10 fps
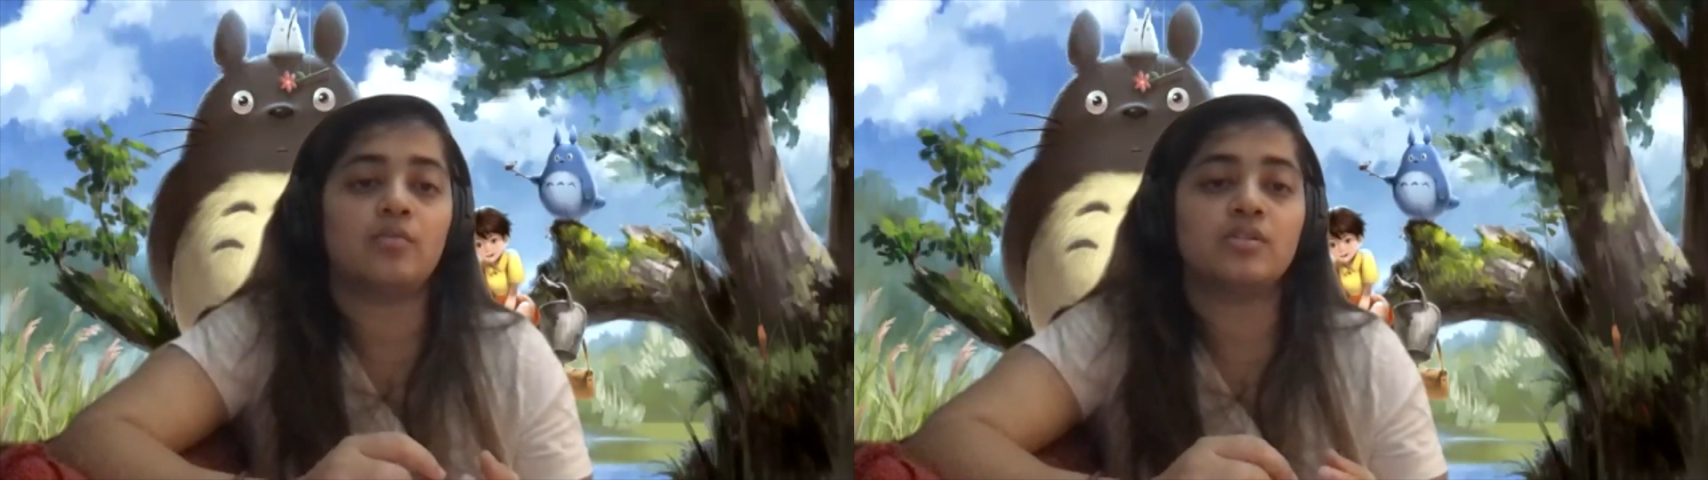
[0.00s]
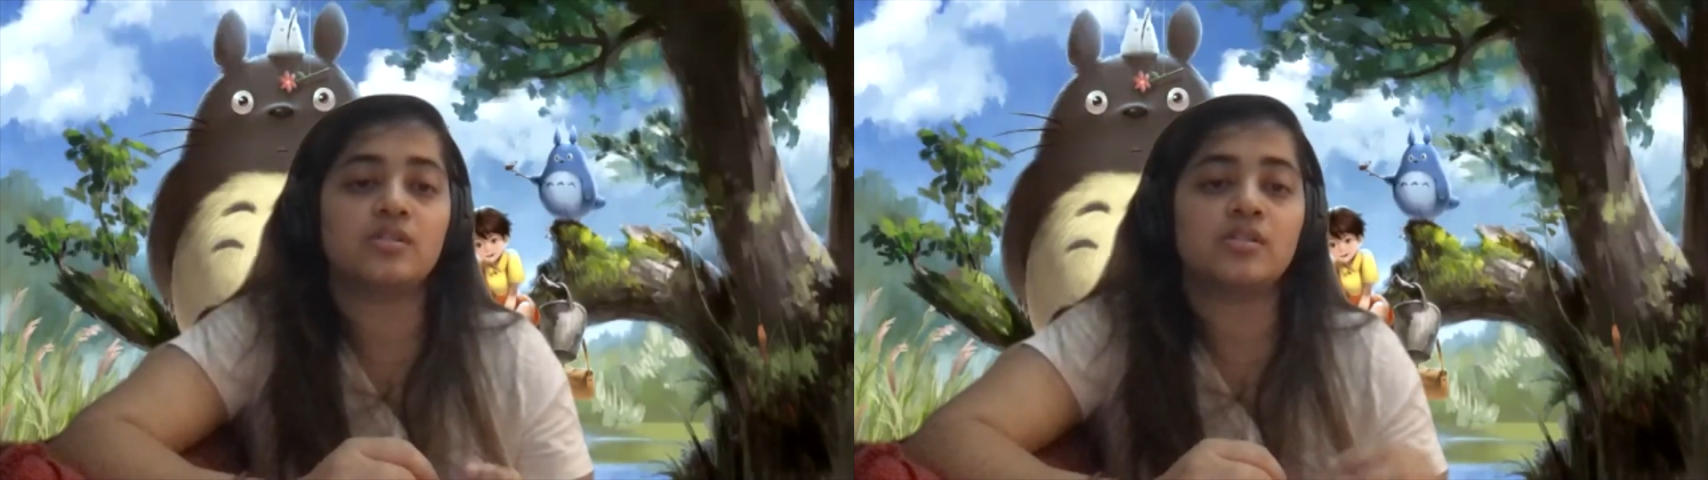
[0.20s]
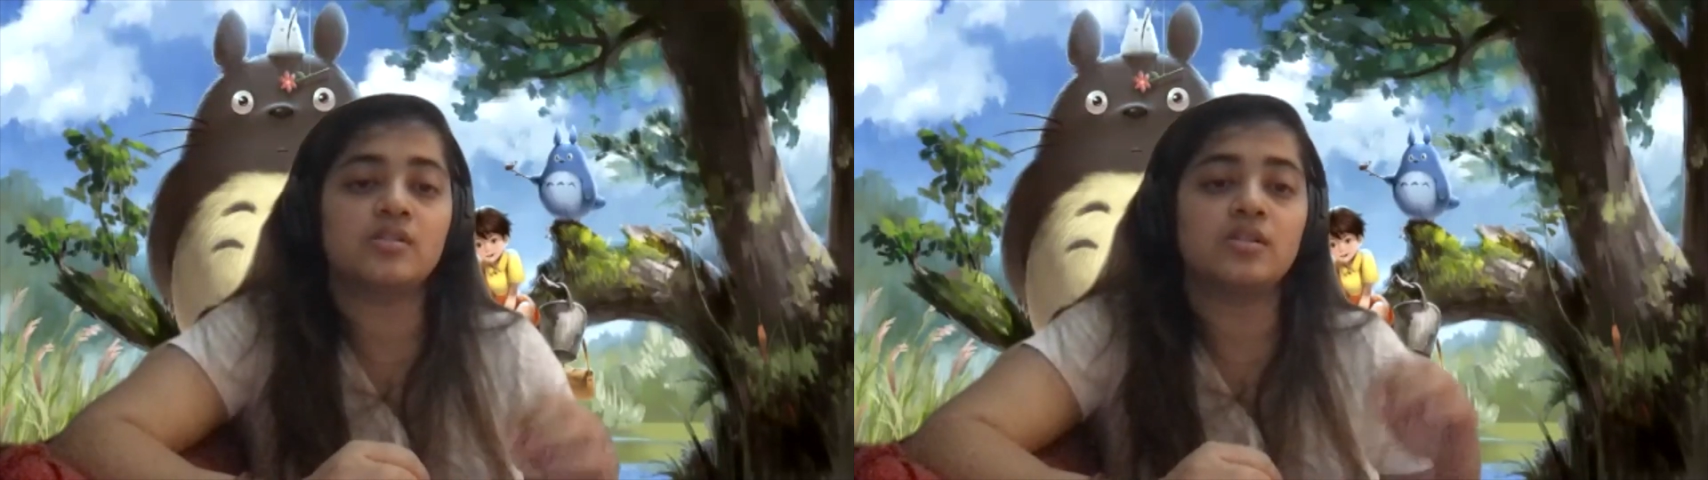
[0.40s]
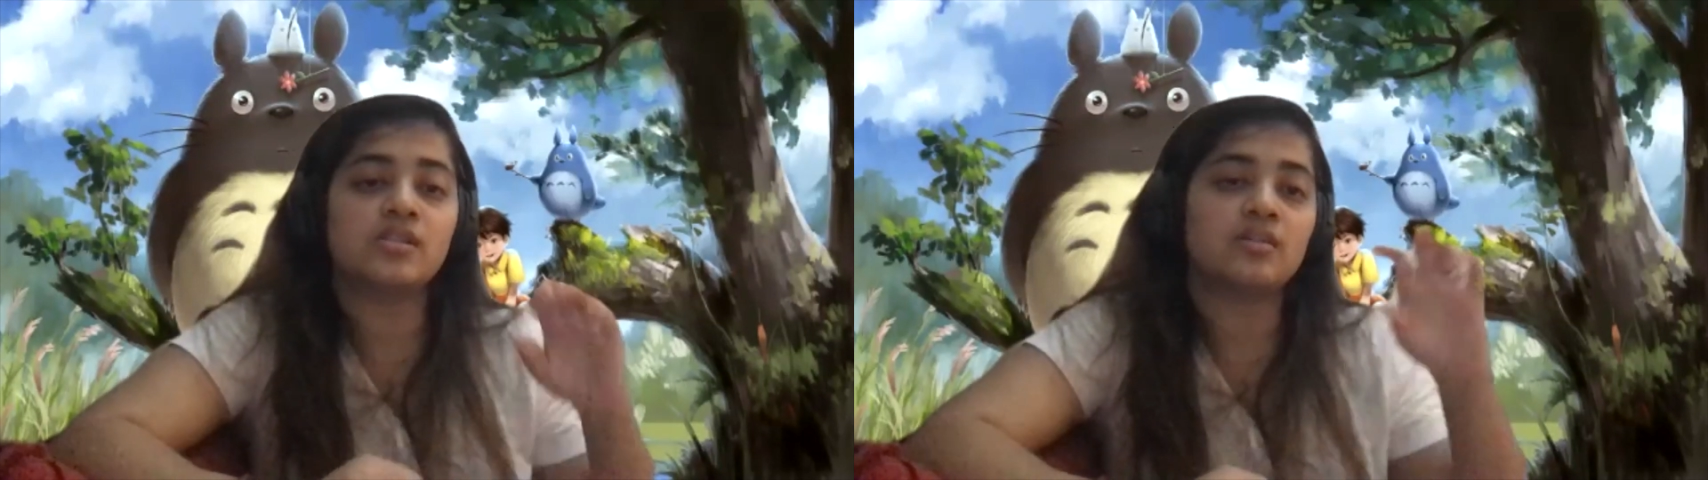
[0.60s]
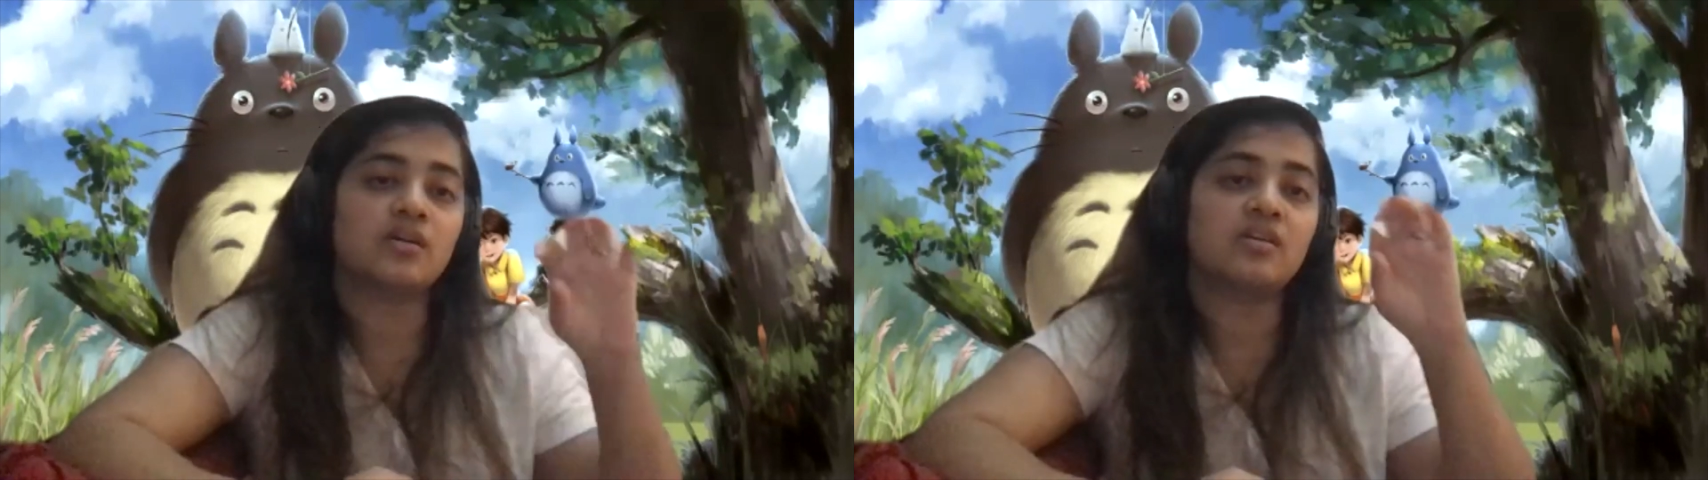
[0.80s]

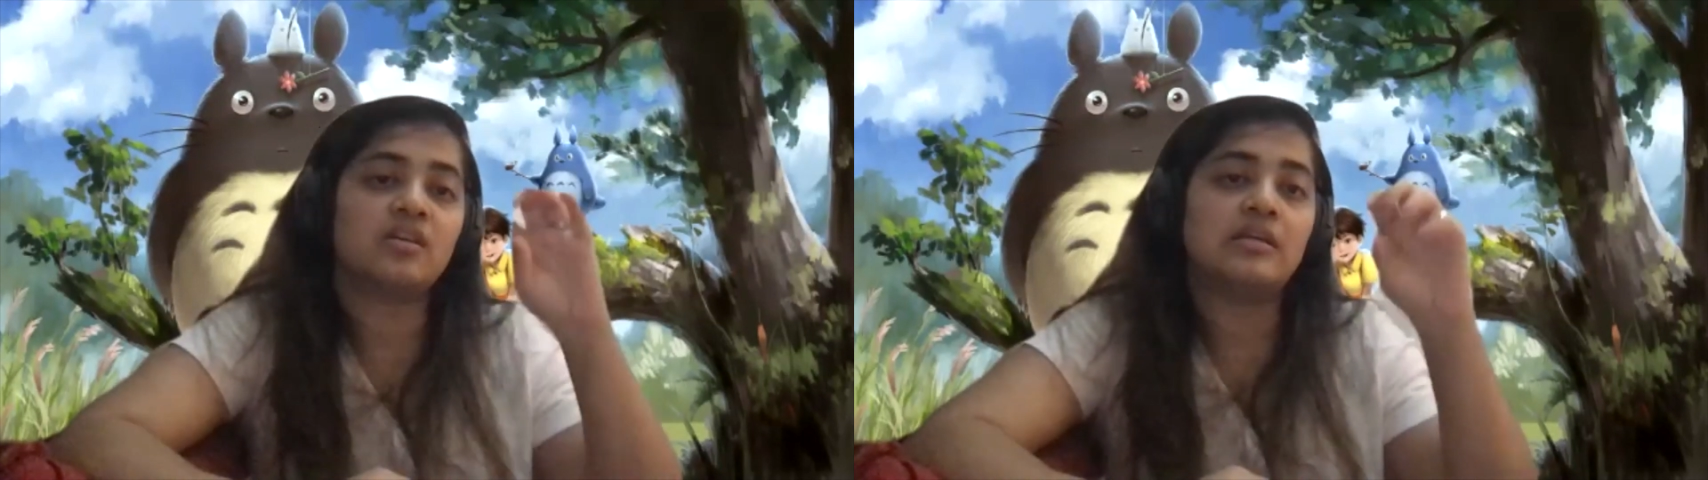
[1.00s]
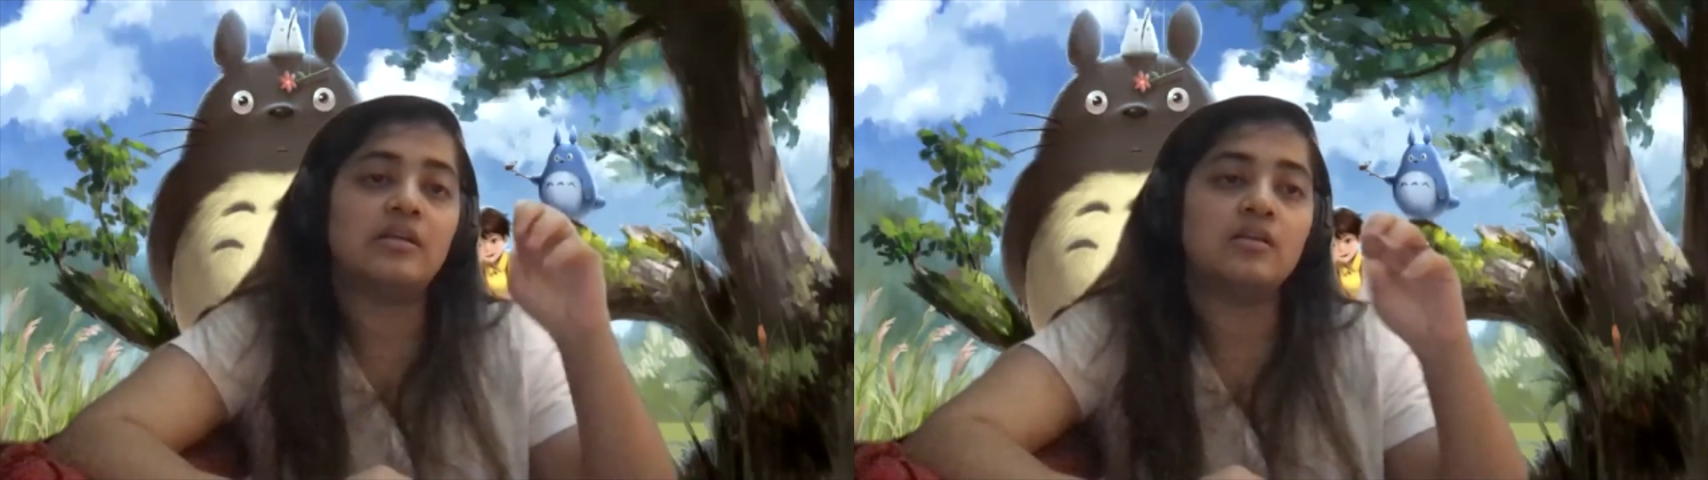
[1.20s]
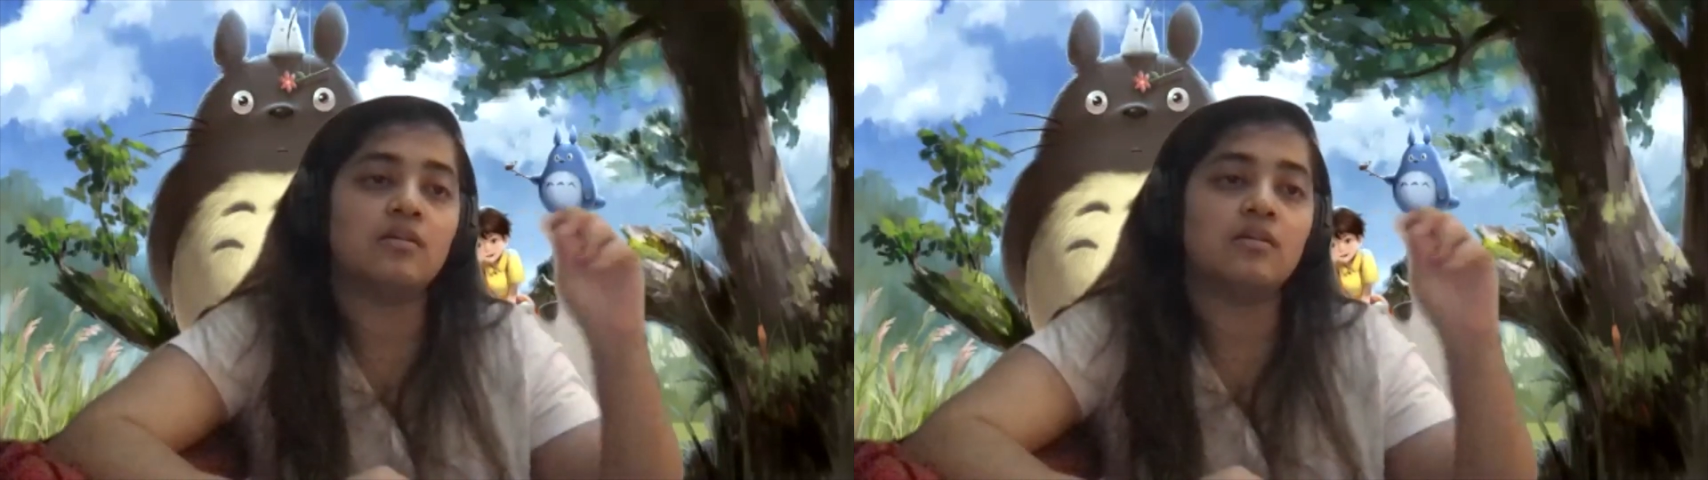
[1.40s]
these are the key